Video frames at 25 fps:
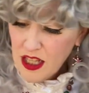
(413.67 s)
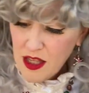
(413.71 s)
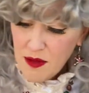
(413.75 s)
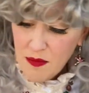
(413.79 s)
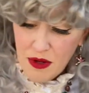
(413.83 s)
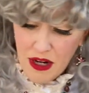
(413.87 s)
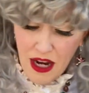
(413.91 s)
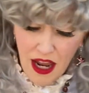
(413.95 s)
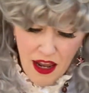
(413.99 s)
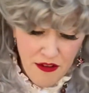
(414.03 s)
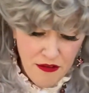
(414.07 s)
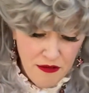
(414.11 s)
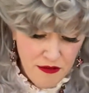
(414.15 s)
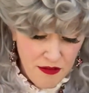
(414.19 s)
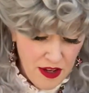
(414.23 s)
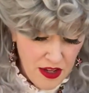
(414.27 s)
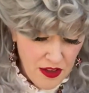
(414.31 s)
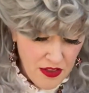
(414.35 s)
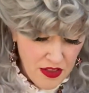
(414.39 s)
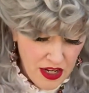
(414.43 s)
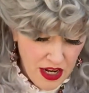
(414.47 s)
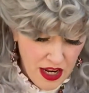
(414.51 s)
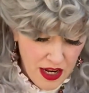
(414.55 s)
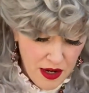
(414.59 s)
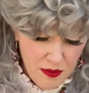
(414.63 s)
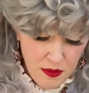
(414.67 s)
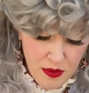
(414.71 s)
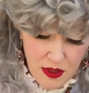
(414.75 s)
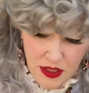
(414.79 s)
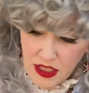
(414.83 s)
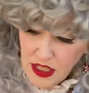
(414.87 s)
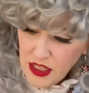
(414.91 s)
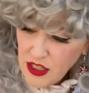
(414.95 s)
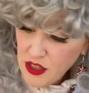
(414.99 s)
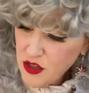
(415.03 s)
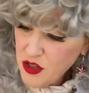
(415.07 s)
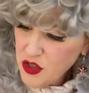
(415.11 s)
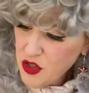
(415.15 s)
but I've found that I
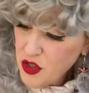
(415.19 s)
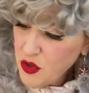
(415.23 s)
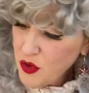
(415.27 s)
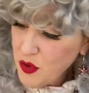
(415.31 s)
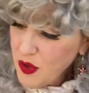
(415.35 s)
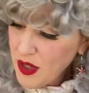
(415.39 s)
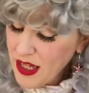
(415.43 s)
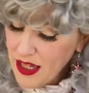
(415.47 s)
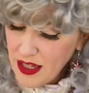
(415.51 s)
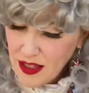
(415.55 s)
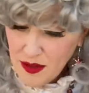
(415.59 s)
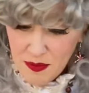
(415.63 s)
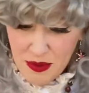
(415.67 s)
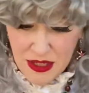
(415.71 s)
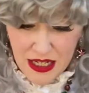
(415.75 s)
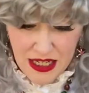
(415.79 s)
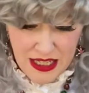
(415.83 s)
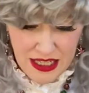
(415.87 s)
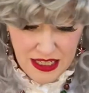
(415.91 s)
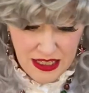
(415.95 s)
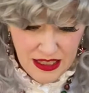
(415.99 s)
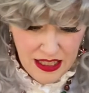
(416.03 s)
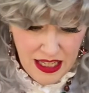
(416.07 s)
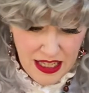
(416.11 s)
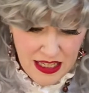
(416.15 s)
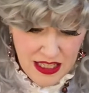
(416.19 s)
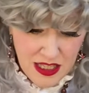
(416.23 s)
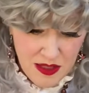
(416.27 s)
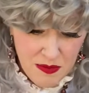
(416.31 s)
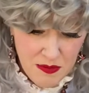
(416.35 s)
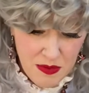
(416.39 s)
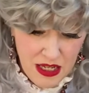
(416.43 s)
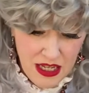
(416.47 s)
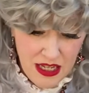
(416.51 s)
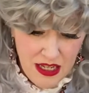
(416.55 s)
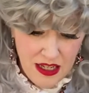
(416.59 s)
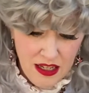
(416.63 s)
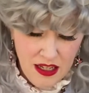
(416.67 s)
really enjoy it because it lets
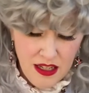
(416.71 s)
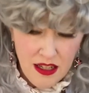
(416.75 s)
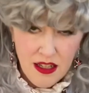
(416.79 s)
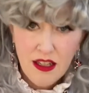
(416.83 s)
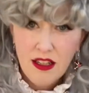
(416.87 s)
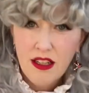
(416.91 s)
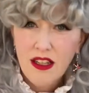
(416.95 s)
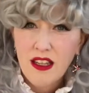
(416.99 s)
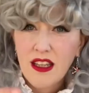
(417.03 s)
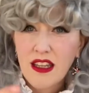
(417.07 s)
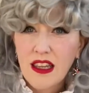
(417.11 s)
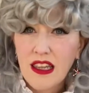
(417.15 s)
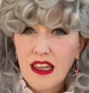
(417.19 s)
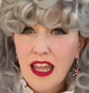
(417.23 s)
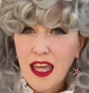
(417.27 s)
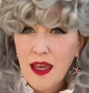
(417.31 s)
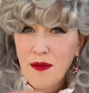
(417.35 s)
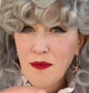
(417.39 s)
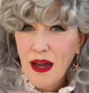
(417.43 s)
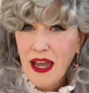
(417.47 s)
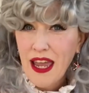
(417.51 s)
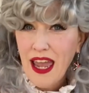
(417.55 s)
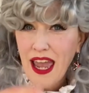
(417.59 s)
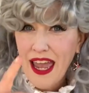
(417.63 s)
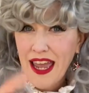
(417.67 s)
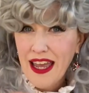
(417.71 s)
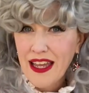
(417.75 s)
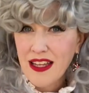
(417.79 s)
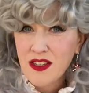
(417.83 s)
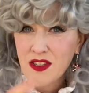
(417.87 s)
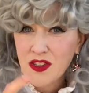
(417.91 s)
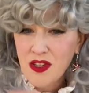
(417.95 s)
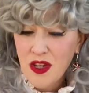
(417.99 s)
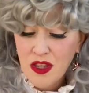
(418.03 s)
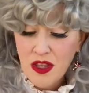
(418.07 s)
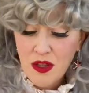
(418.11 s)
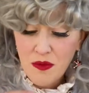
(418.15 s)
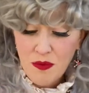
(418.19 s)
me lay my hands
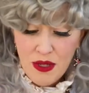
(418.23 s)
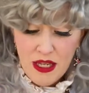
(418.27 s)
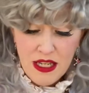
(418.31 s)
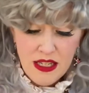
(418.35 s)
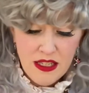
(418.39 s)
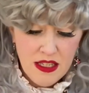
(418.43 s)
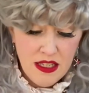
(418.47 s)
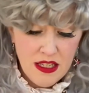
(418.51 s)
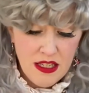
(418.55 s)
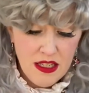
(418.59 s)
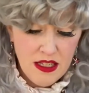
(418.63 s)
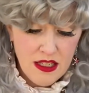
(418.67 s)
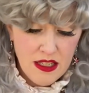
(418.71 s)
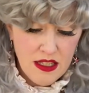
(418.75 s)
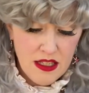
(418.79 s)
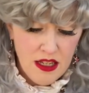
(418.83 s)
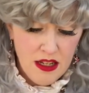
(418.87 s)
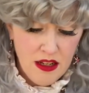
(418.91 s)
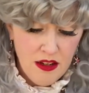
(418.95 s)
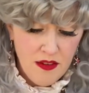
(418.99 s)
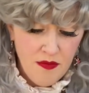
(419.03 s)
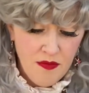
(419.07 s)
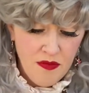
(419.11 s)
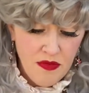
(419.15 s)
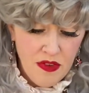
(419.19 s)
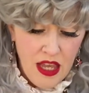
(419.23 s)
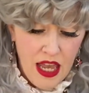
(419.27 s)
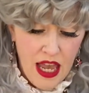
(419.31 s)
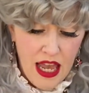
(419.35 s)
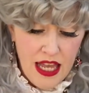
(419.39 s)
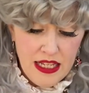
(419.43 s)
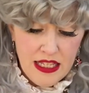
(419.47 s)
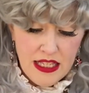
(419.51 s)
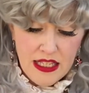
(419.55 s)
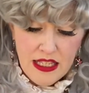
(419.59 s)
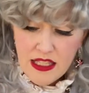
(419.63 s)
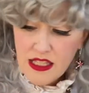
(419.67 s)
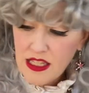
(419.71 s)
on the pieces and
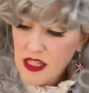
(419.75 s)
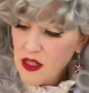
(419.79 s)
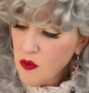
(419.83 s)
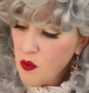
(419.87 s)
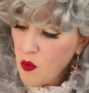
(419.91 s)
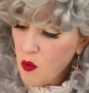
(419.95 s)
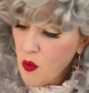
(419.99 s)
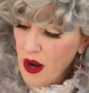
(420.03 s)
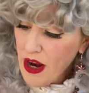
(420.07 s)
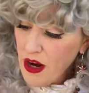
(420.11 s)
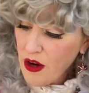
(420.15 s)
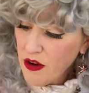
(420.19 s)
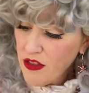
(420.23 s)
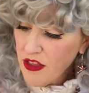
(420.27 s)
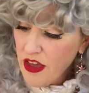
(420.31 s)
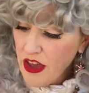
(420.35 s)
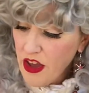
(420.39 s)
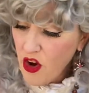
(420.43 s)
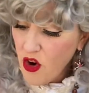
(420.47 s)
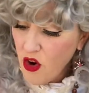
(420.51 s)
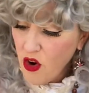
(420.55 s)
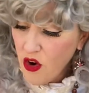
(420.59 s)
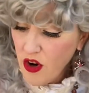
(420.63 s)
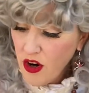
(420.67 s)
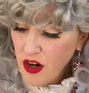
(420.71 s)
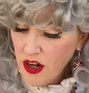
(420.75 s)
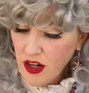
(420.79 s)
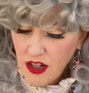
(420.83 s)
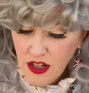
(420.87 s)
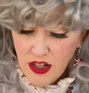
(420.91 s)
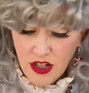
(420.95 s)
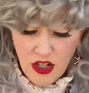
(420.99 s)
see where they are,